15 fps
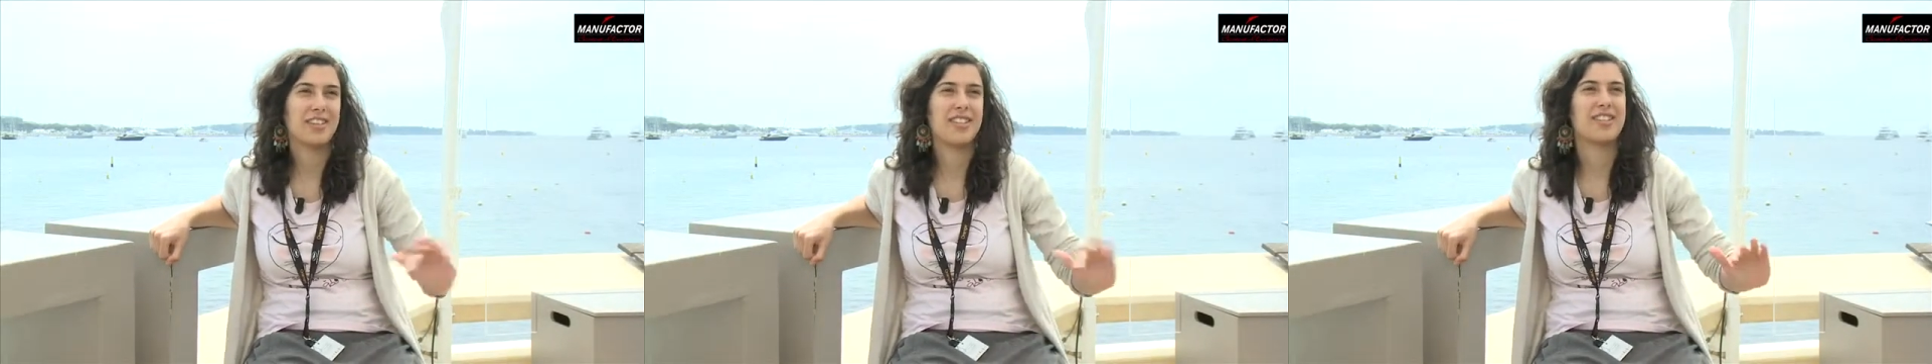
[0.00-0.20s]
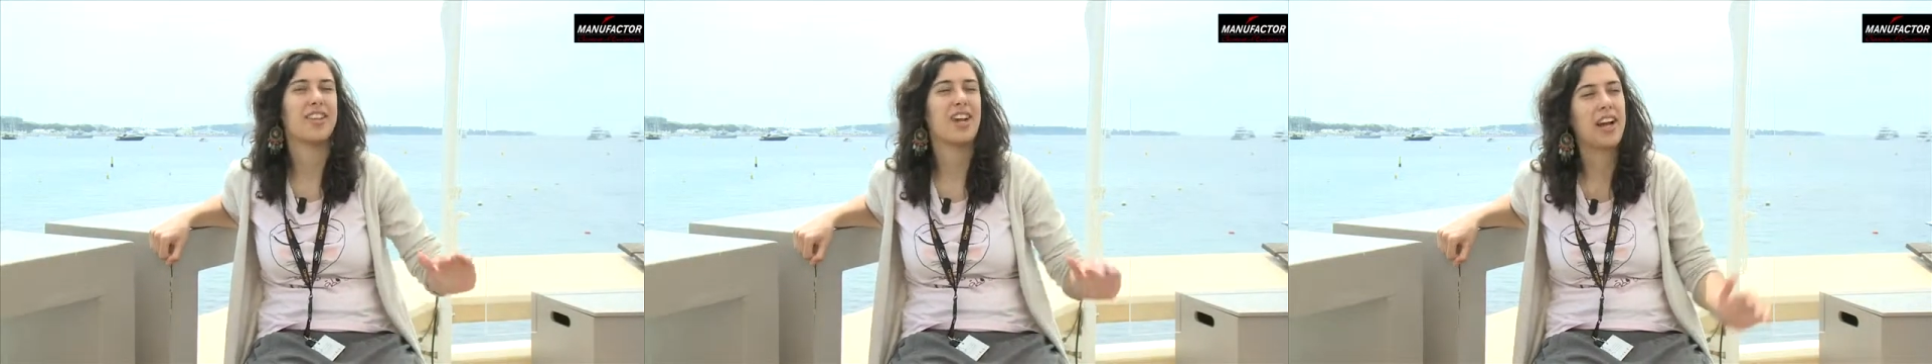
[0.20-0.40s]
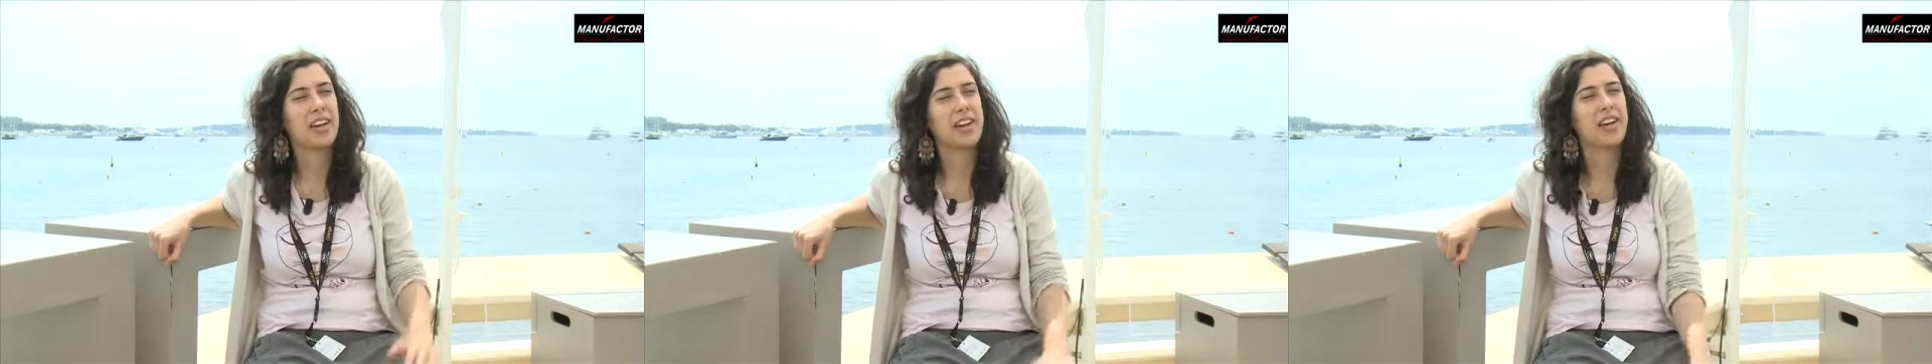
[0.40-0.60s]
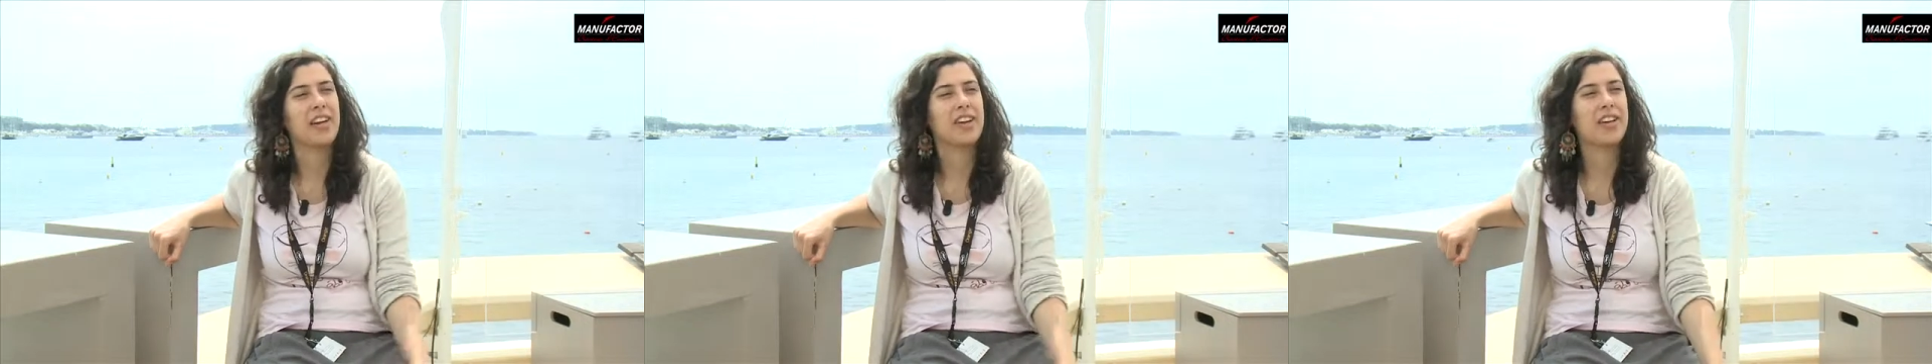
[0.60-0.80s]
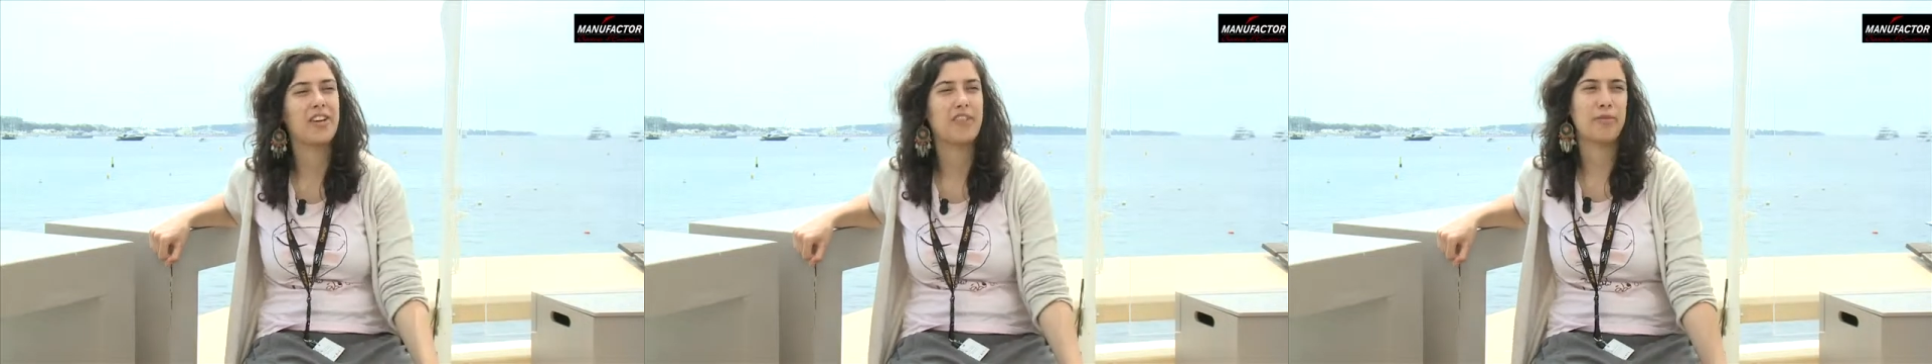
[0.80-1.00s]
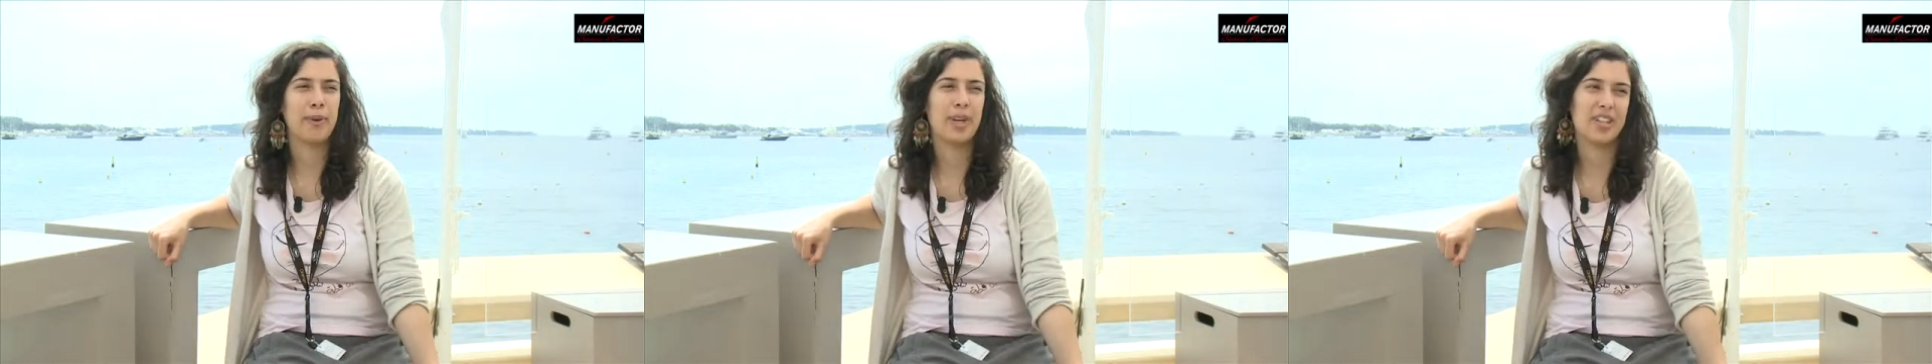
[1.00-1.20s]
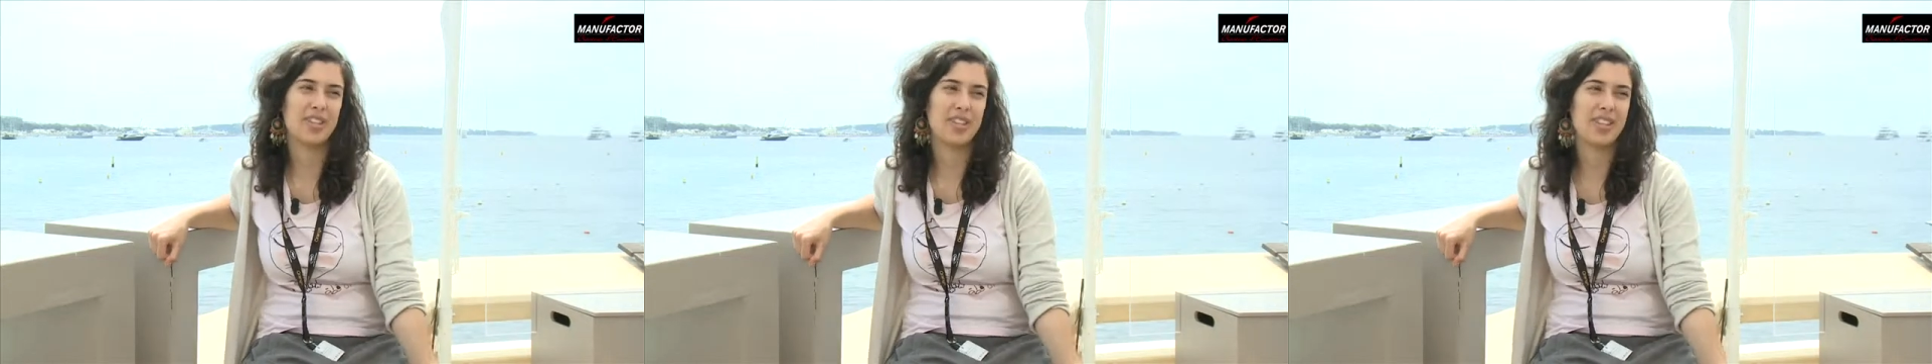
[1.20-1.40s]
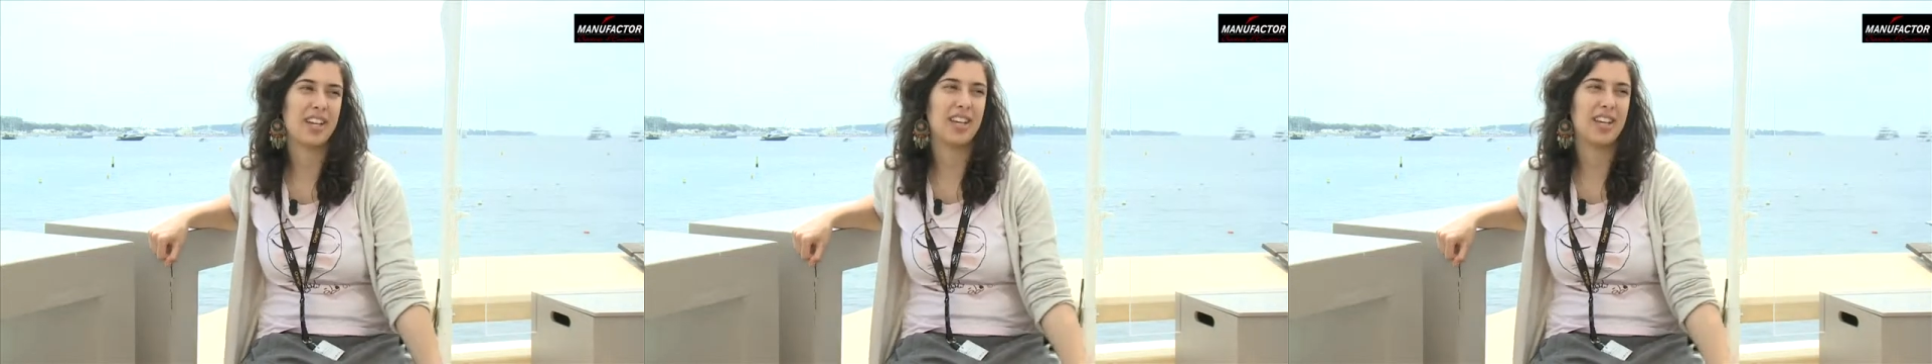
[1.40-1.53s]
this hierarchy of badges.